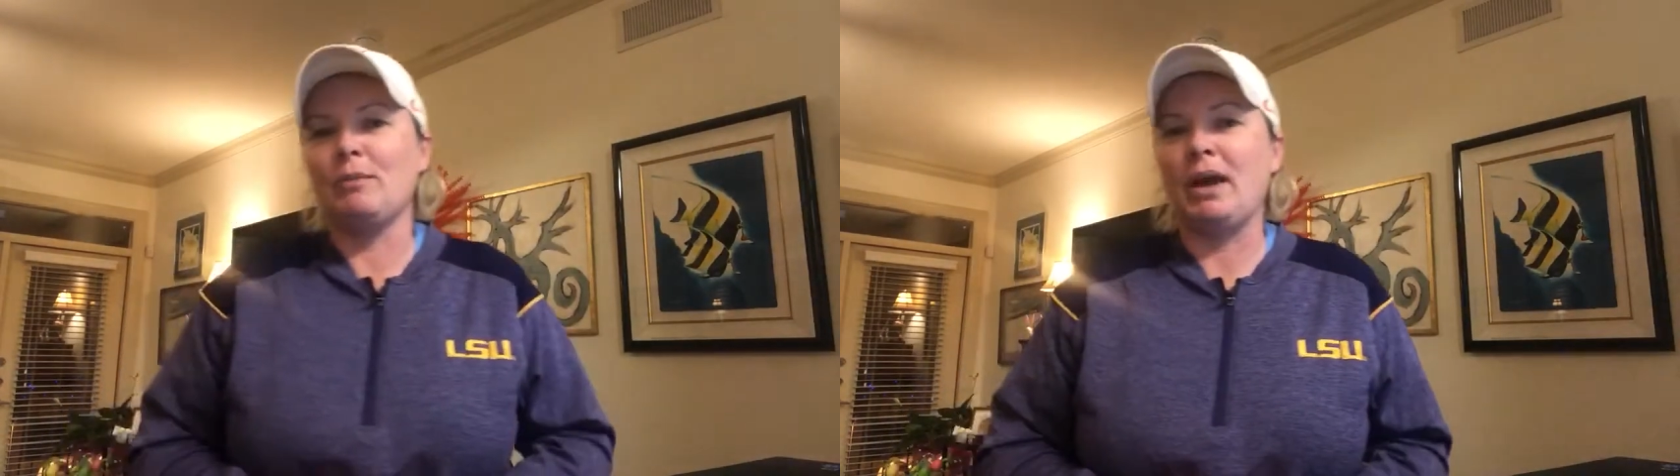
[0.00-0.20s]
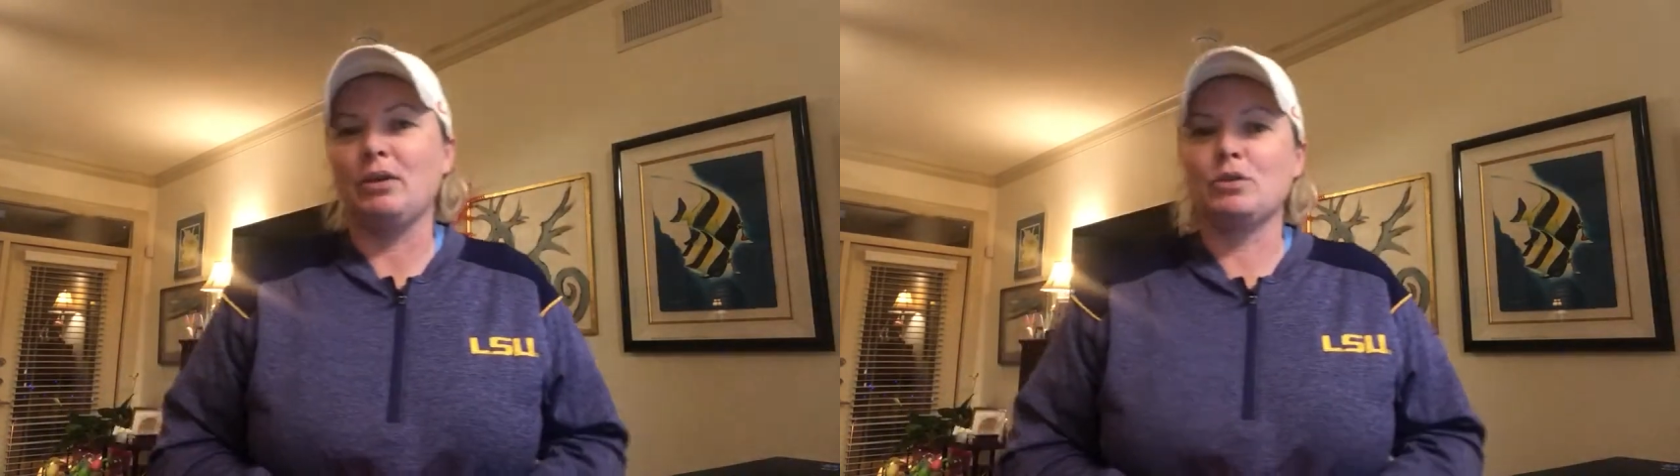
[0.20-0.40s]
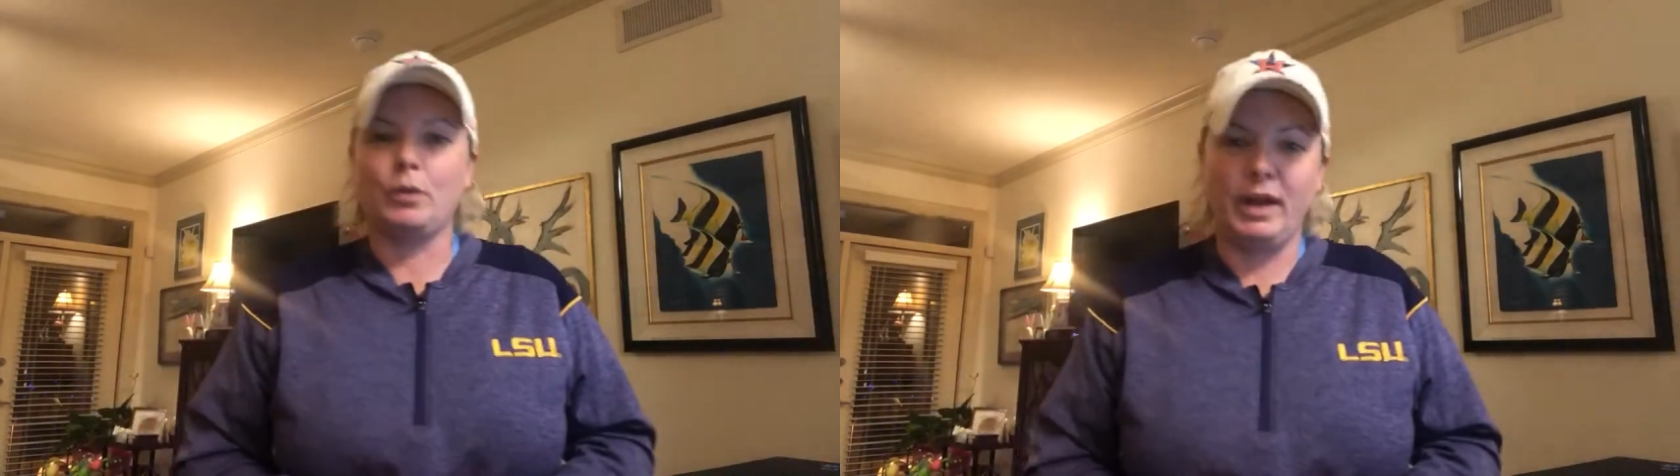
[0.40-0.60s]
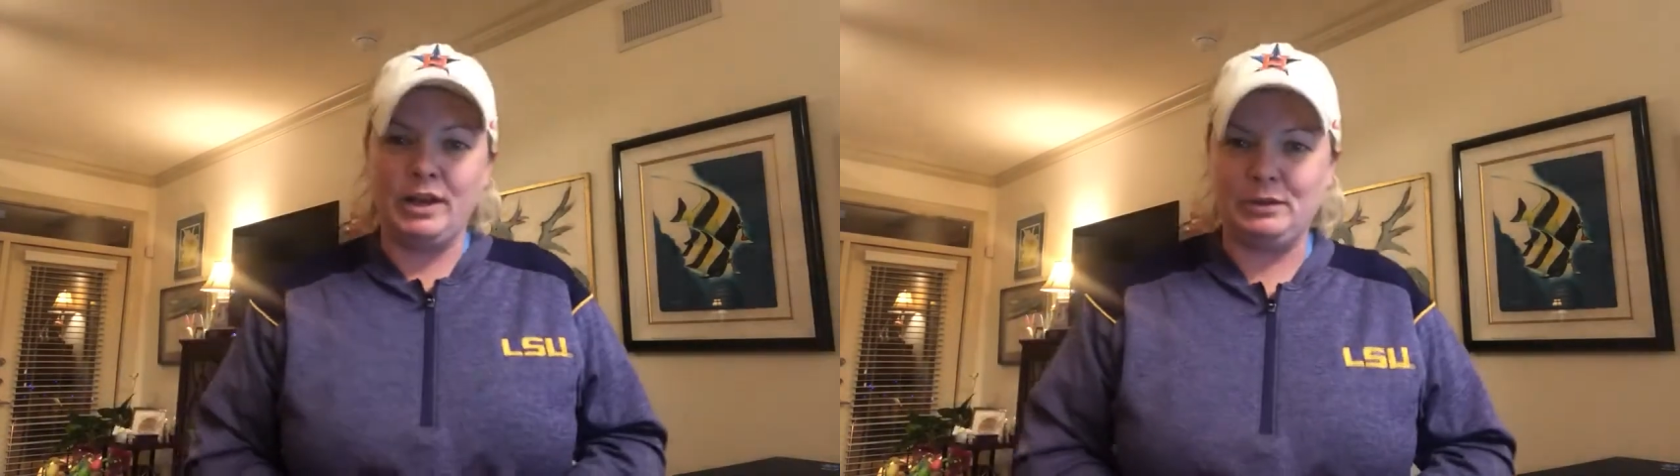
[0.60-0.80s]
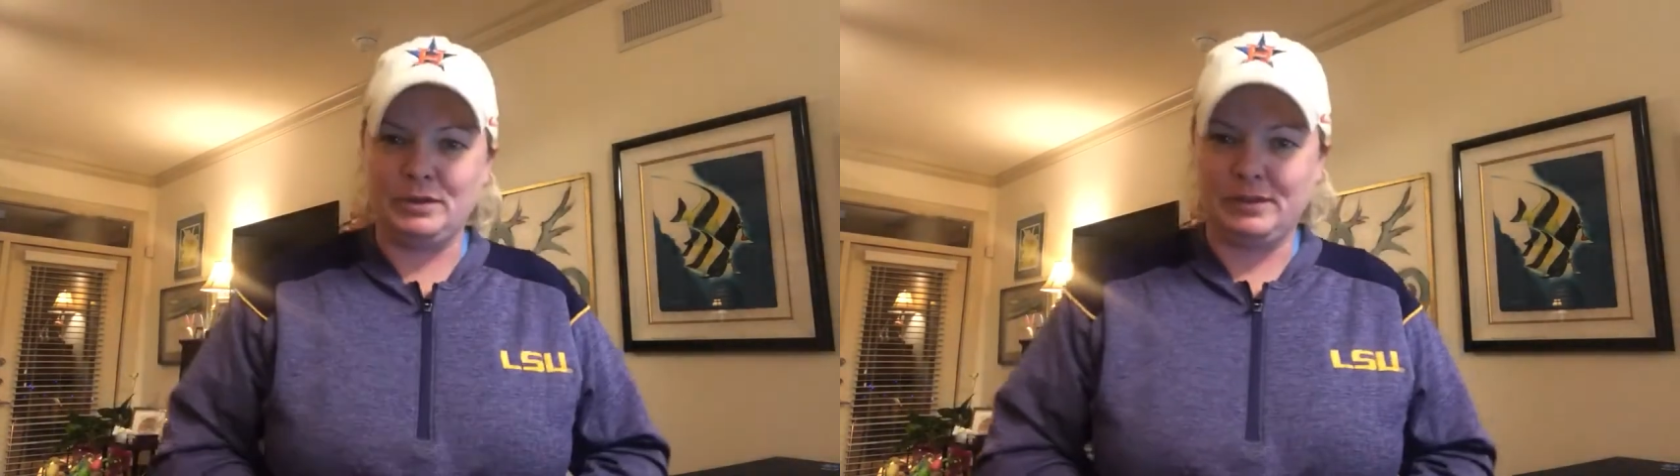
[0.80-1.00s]
about
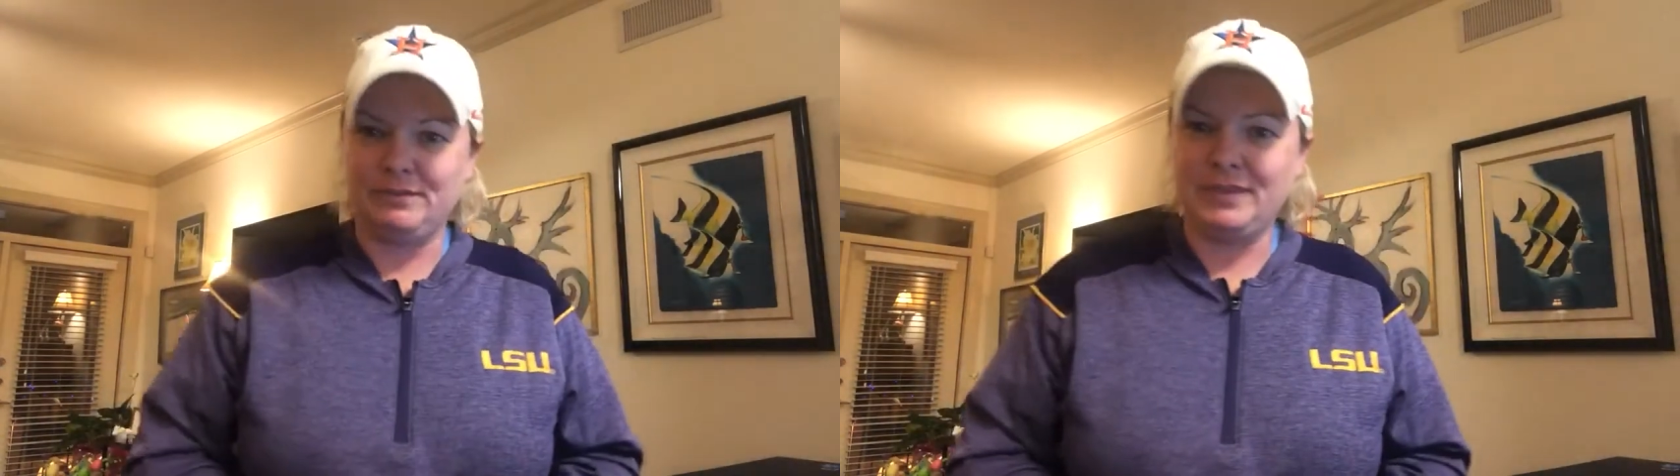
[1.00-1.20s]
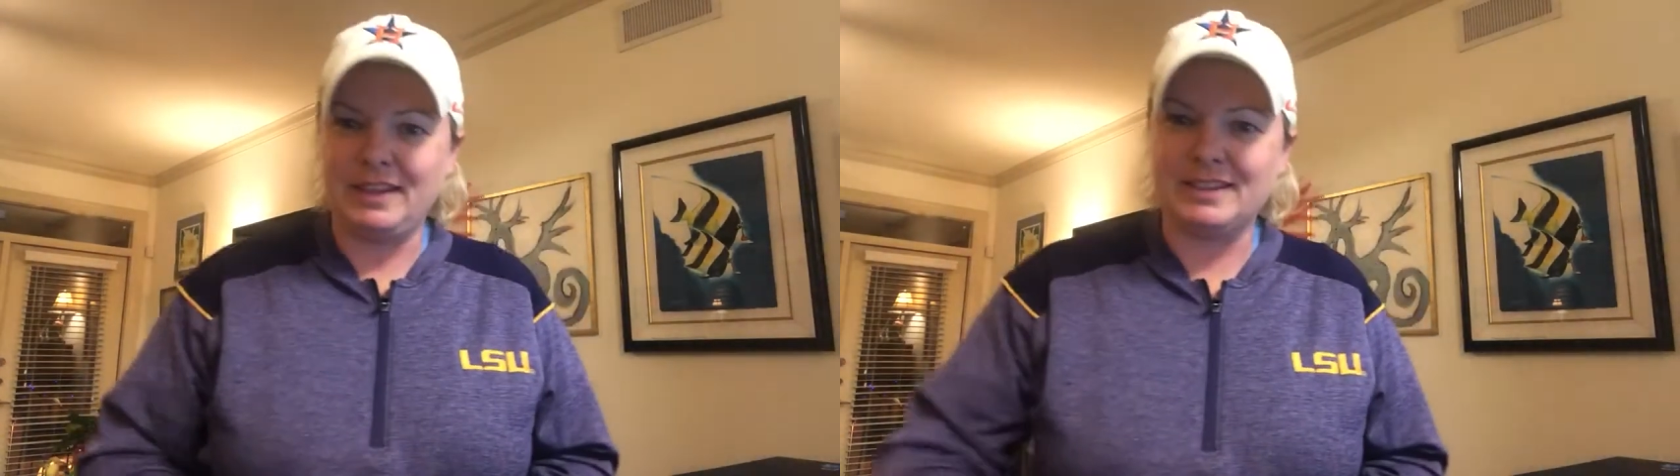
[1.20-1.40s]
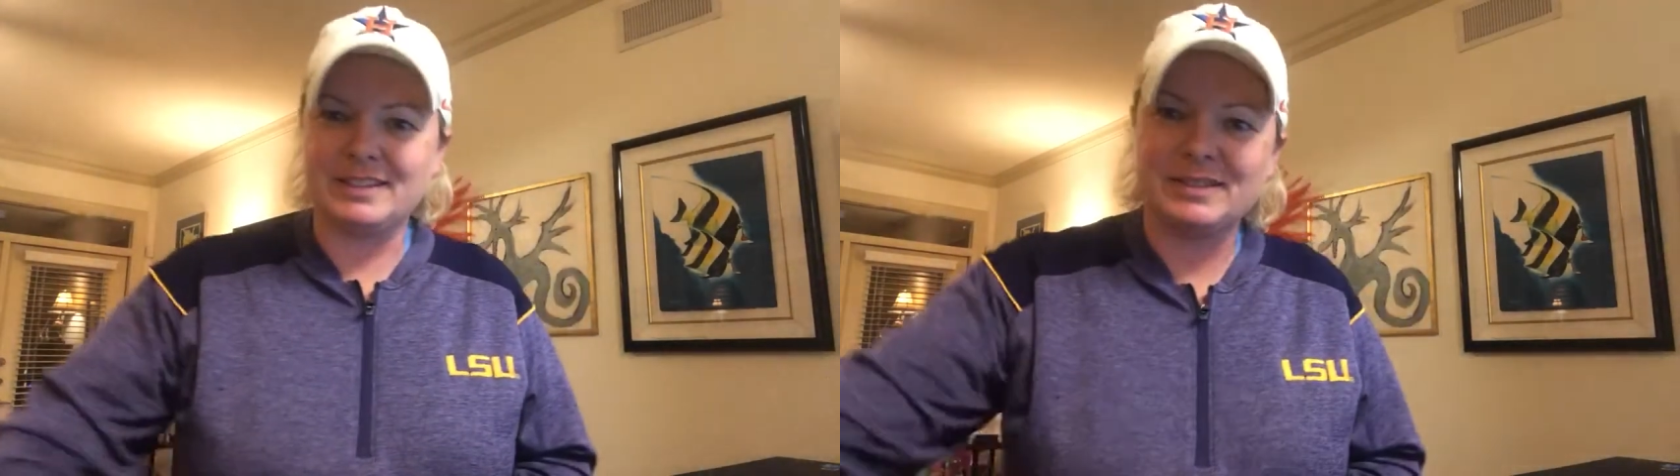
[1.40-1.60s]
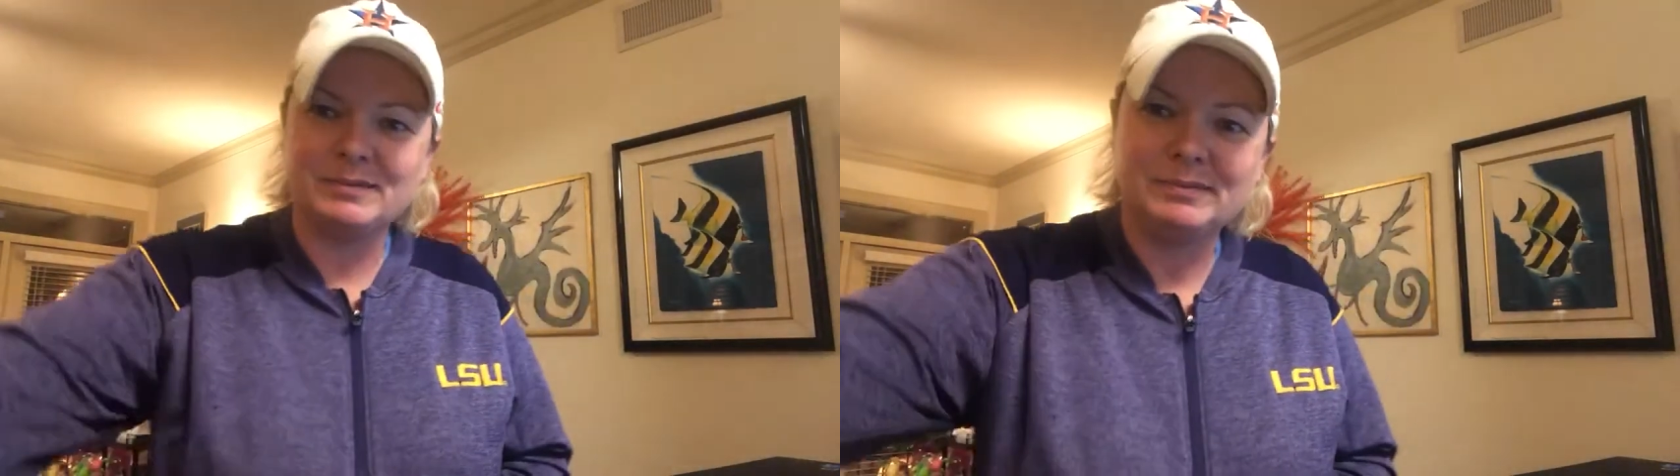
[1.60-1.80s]
tornadoes. Thanks.